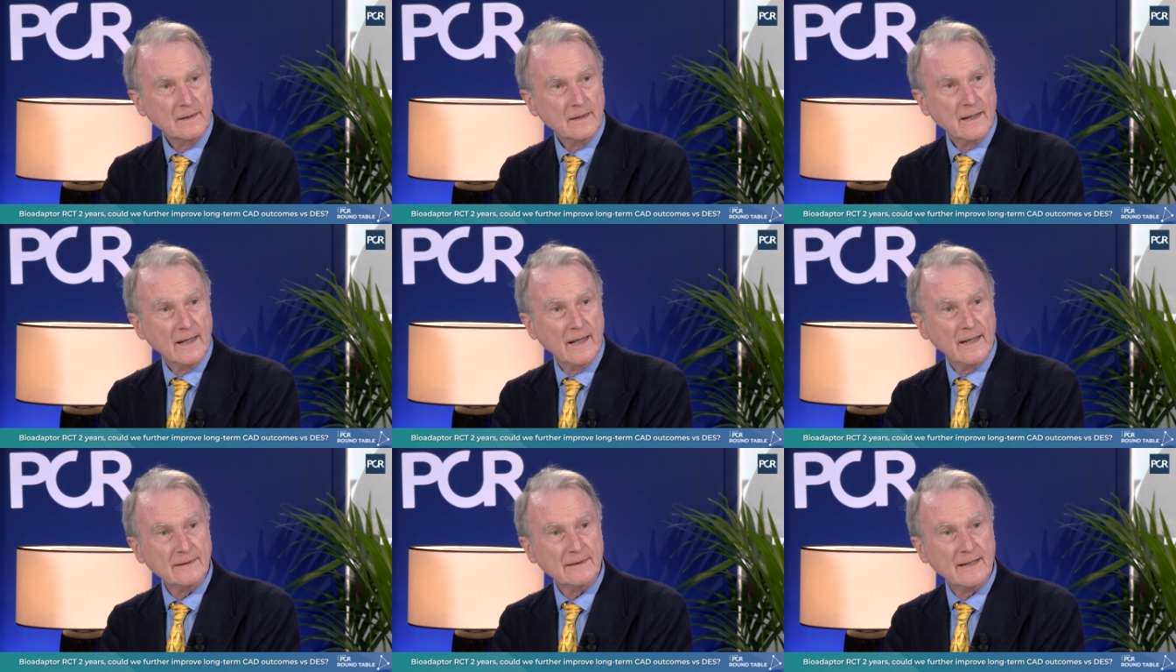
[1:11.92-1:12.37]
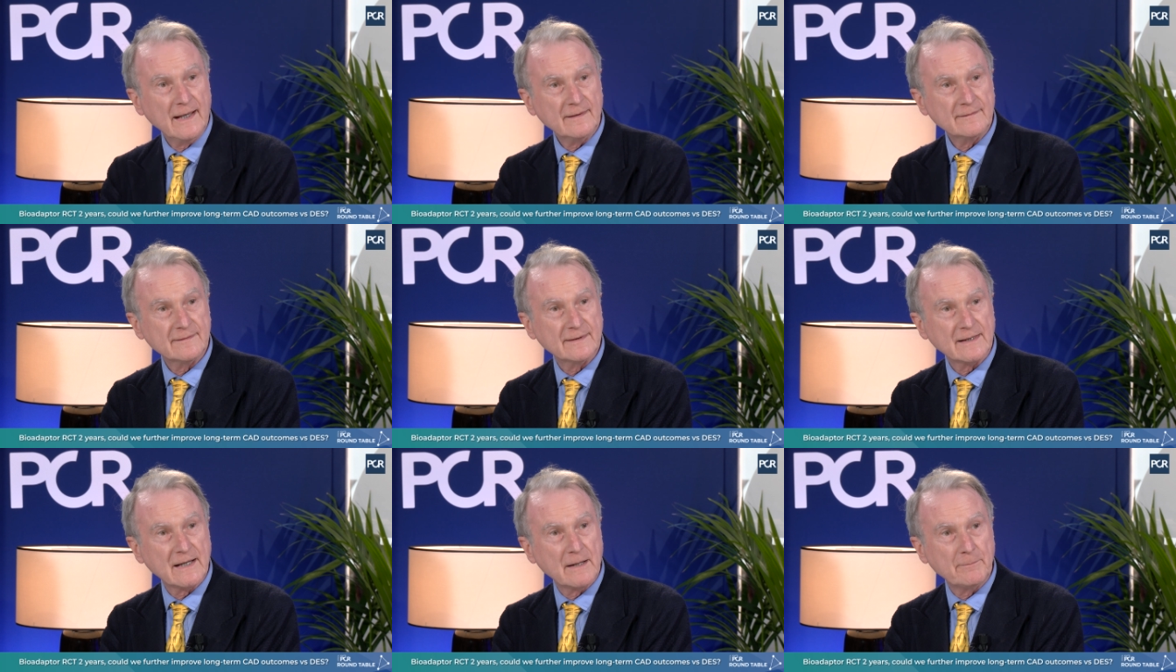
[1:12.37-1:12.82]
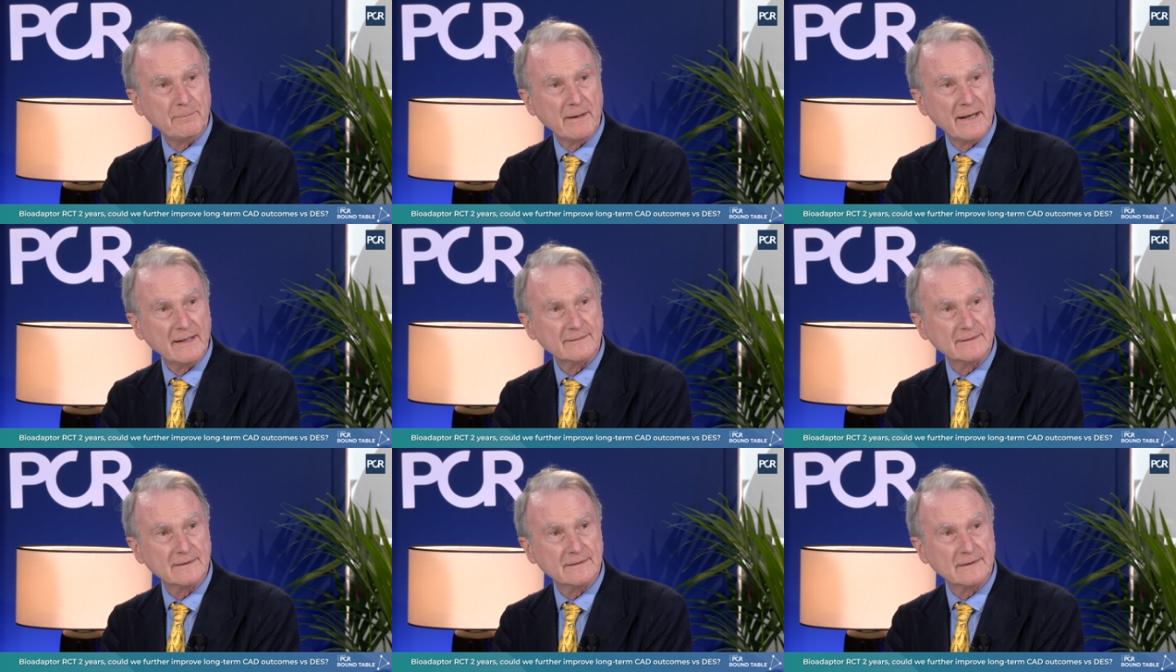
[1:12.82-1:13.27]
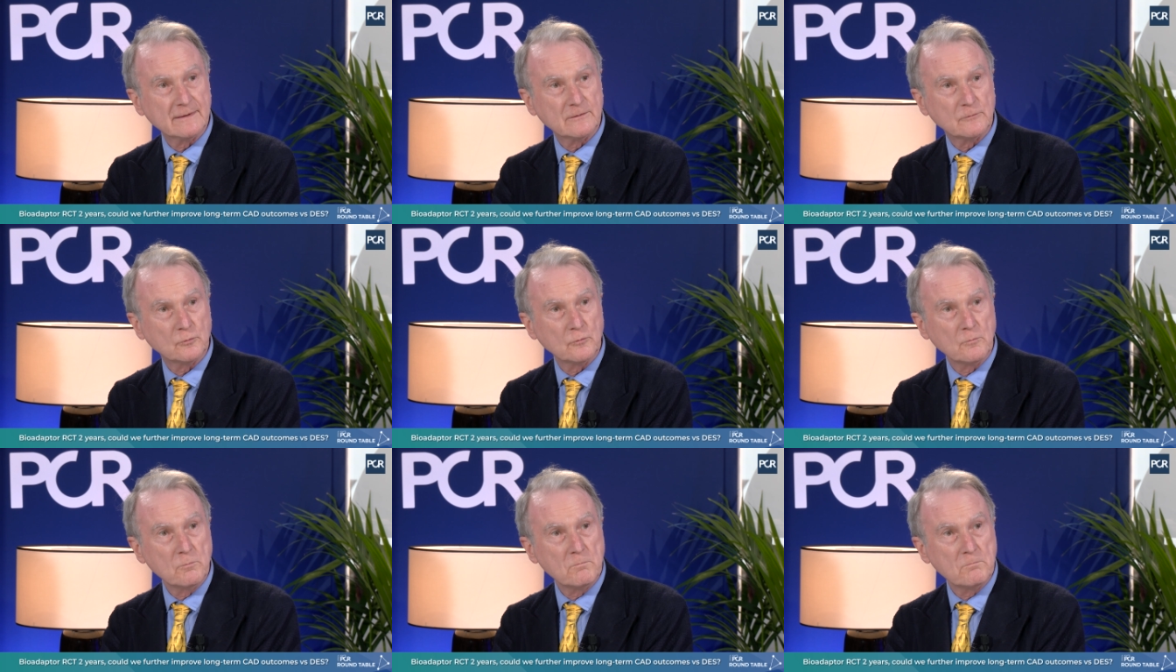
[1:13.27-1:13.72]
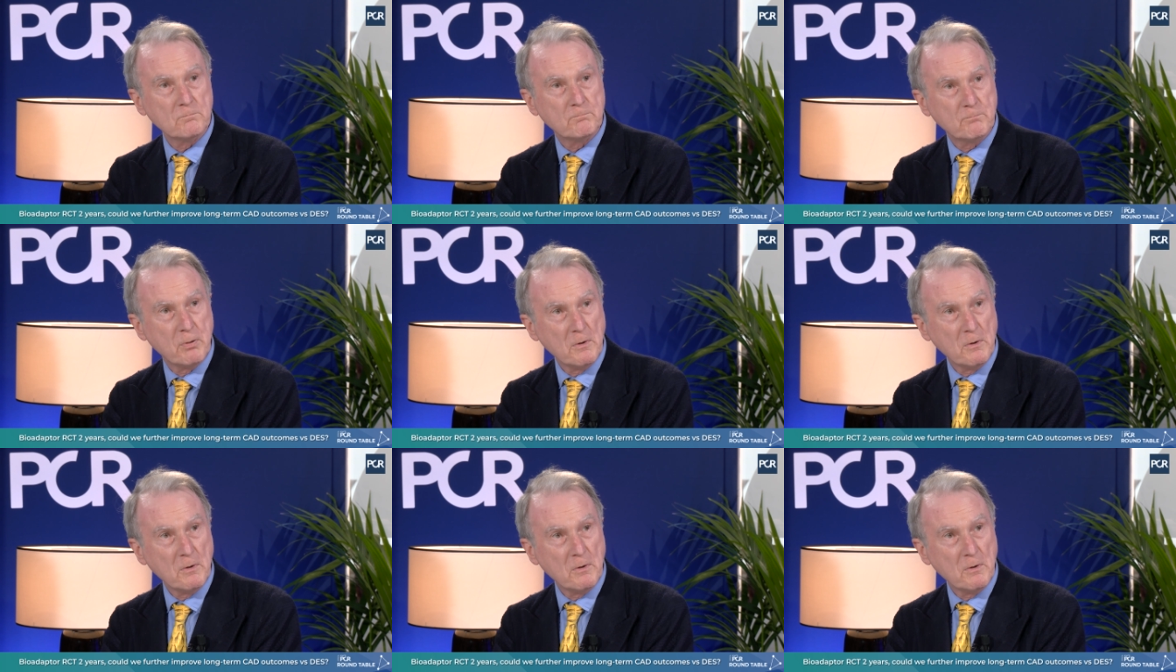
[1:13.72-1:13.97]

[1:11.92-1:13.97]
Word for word: and has the capacity to